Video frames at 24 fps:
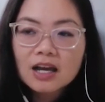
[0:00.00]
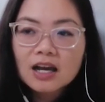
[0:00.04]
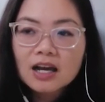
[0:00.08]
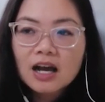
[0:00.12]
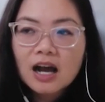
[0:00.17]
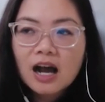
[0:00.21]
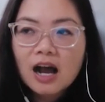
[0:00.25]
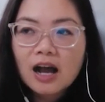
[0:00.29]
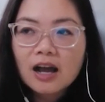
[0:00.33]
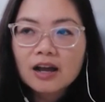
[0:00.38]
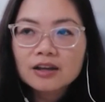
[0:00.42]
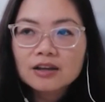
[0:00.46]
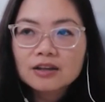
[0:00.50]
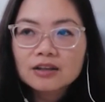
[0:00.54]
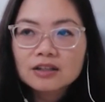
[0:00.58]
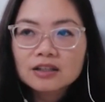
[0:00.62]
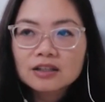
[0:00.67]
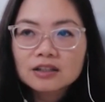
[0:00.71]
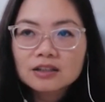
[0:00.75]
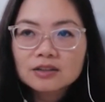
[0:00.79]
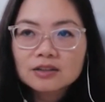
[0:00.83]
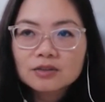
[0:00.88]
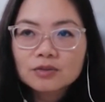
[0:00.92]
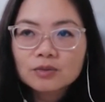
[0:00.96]

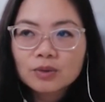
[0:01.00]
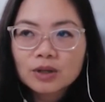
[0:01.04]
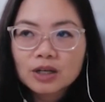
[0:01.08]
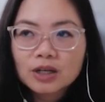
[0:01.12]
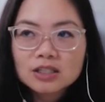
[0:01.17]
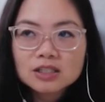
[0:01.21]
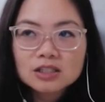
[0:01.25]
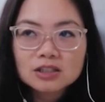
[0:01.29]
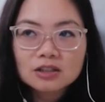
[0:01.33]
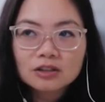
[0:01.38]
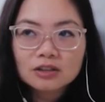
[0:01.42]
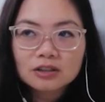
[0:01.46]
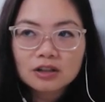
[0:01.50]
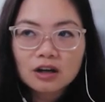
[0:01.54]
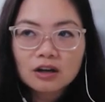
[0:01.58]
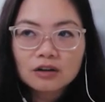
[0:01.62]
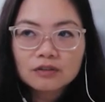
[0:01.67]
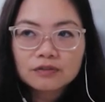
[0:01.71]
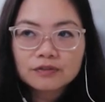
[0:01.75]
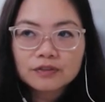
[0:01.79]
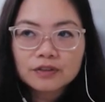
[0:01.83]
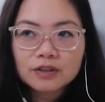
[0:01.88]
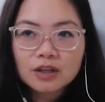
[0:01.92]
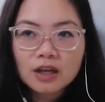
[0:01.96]
When I started
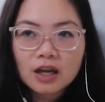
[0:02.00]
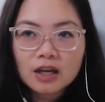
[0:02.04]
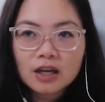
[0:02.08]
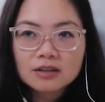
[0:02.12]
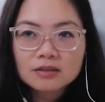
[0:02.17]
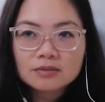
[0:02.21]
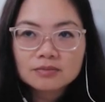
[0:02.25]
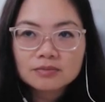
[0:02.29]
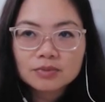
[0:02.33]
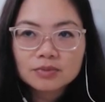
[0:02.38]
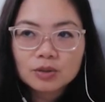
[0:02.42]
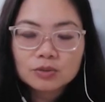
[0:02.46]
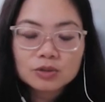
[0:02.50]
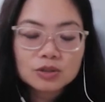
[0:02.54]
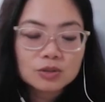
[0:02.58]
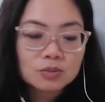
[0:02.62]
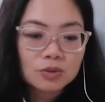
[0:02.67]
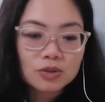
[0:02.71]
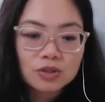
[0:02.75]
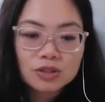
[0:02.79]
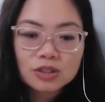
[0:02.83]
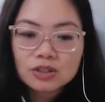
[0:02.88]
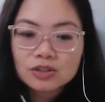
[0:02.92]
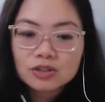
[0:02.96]
off, it was
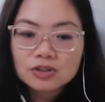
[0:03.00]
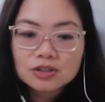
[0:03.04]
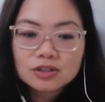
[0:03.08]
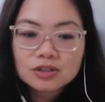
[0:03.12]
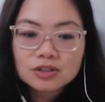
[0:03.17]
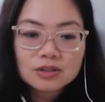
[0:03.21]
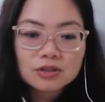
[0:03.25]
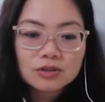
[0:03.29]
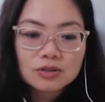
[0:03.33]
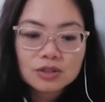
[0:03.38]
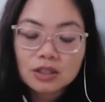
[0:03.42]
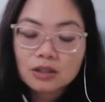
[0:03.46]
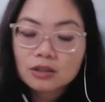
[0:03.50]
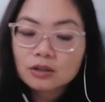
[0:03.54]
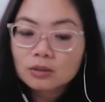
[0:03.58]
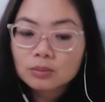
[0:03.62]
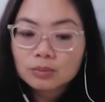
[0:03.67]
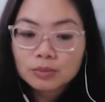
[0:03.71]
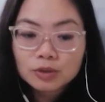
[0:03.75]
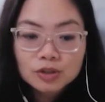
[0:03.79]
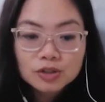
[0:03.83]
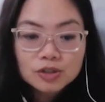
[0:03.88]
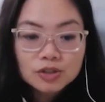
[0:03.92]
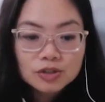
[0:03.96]
mostly just using
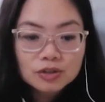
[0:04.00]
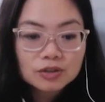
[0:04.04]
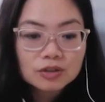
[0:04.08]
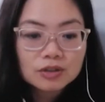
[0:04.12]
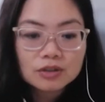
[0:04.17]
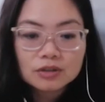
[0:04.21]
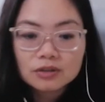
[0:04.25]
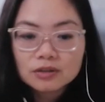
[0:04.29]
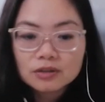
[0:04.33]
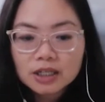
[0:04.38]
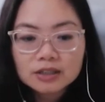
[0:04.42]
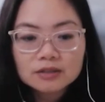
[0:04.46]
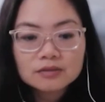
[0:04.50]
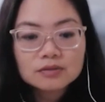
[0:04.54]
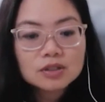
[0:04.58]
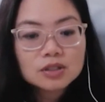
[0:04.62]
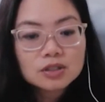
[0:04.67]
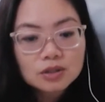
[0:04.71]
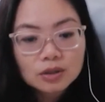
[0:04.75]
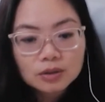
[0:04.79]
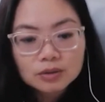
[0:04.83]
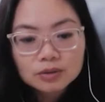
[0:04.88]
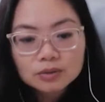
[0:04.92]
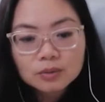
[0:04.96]
commercial kind of
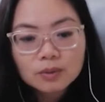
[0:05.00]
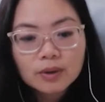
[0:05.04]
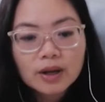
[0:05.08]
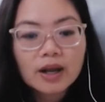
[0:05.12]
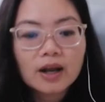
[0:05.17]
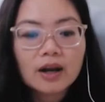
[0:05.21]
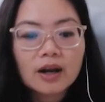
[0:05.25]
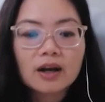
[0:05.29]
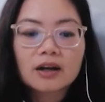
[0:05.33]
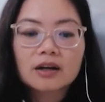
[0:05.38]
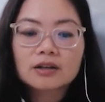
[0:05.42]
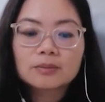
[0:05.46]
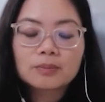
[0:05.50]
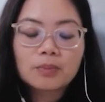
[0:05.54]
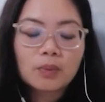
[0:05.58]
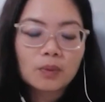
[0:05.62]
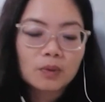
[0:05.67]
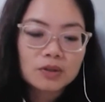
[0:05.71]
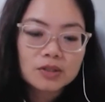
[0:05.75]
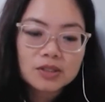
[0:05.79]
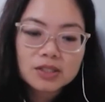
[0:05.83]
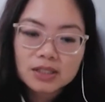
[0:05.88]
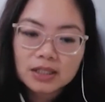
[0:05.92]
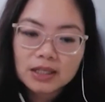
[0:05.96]
stoneware,
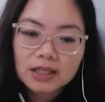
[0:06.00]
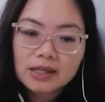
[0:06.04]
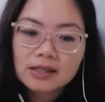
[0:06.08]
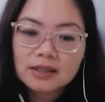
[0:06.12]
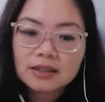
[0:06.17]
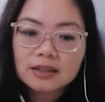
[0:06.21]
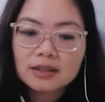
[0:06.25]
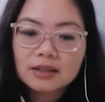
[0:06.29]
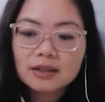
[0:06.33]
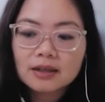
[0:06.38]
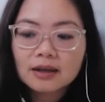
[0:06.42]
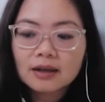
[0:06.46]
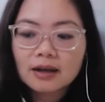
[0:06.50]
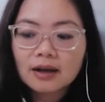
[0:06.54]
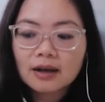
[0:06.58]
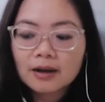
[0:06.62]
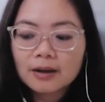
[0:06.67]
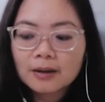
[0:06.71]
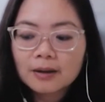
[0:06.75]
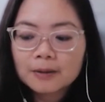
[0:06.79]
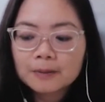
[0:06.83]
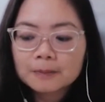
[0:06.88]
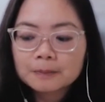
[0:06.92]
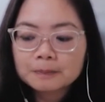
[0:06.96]
porcelain.
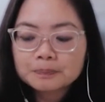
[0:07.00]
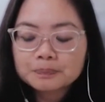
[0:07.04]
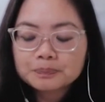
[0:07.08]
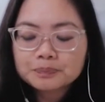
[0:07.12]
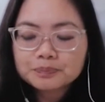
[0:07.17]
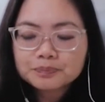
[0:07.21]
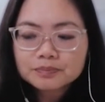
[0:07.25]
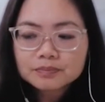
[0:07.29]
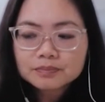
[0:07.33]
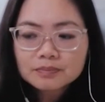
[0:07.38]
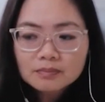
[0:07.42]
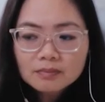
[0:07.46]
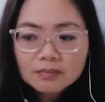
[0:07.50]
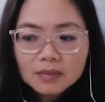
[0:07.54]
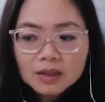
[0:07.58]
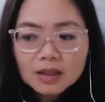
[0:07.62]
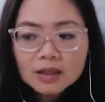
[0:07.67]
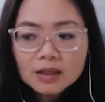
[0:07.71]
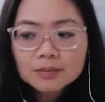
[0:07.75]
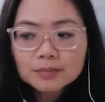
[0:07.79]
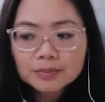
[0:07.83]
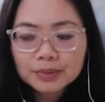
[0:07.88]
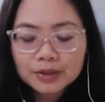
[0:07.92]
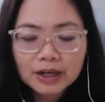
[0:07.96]

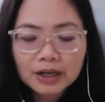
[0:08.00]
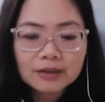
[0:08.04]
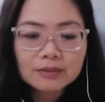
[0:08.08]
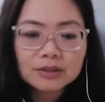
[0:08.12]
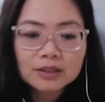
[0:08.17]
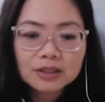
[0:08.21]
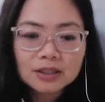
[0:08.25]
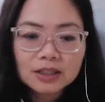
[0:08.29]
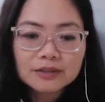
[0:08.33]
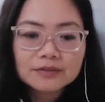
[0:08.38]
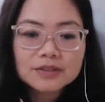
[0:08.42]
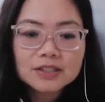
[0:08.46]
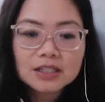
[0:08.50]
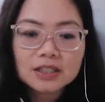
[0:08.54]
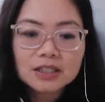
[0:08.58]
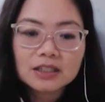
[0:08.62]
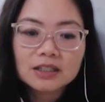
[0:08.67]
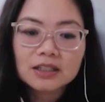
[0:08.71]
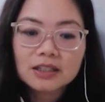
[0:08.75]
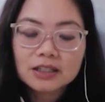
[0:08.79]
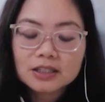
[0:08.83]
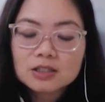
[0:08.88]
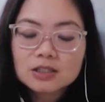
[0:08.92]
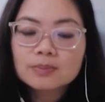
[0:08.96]
But I would love
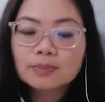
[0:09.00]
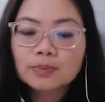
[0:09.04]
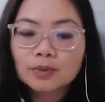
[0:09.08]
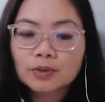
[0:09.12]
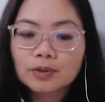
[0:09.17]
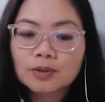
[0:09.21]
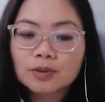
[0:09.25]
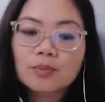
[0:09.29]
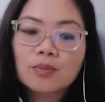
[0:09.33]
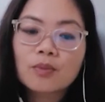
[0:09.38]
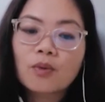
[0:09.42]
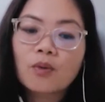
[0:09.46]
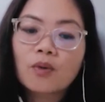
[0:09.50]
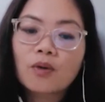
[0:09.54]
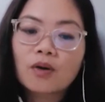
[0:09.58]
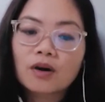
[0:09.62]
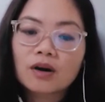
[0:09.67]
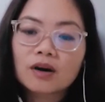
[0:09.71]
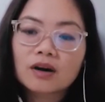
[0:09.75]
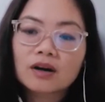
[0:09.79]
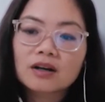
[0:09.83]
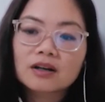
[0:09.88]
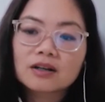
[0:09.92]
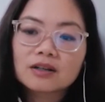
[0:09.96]
to explore
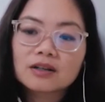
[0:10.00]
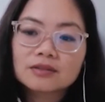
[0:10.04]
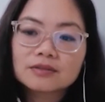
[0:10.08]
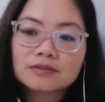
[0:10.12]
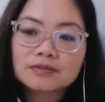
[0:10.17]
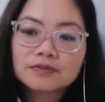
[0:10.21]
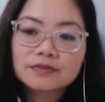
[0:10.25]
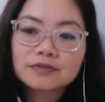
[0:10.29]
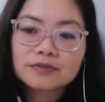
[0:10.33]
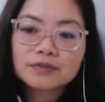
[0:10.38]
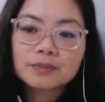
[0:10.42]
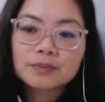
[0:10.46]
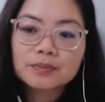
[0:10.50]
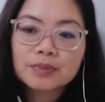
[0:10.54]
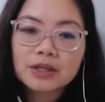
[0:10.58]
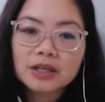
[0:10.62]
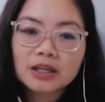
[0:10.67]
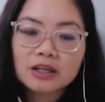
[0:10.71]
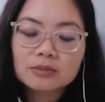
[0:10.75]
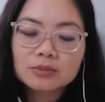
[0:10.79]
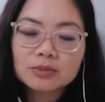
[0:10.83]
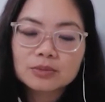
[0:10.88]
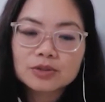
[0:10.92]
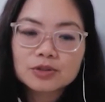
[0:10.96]
more of being
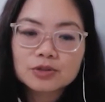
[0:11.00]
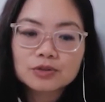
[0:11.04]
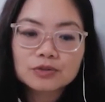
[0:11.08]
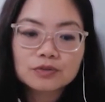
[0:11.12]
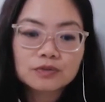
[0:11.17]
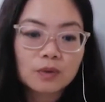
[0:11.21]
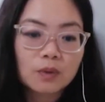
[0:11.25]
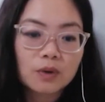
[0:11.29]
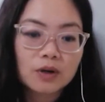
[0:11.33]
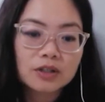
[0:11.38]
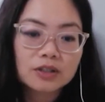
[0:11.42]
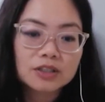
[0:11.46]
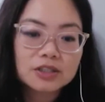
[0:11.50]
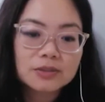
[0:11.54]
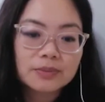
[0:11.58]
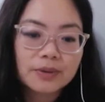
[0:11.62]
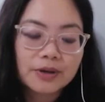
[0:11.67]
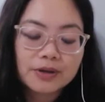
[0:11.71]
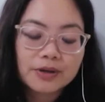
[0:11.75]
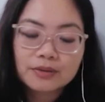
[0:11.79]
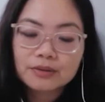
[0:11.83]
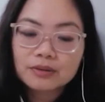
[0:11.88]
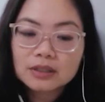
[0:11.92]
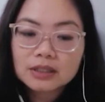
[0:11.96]
able to forage
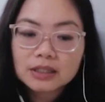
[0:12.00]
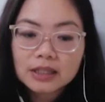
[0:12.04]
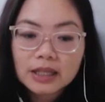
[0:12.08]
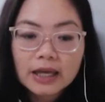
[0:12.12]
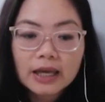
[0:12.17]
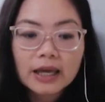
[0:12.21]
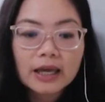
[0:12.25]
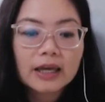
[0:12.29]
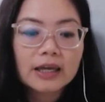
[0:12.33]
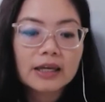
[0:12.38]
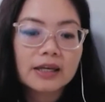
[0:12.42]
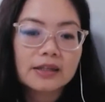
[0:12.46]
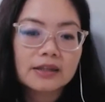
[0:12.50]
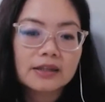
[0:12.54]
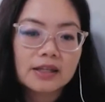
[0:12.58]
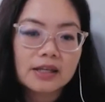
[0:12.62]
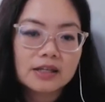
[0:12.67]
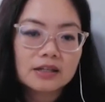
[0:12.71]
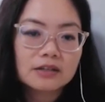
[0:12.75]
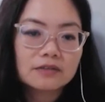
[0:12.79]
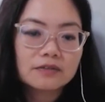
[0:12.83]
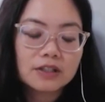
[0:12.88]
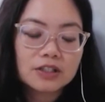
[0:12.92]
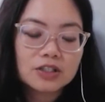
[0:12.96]
my own clay and
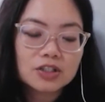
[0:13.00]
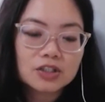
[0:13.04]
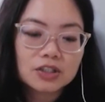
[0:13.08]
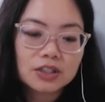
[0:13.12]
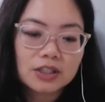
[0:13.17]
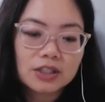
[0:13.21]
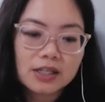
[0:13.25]
then eventually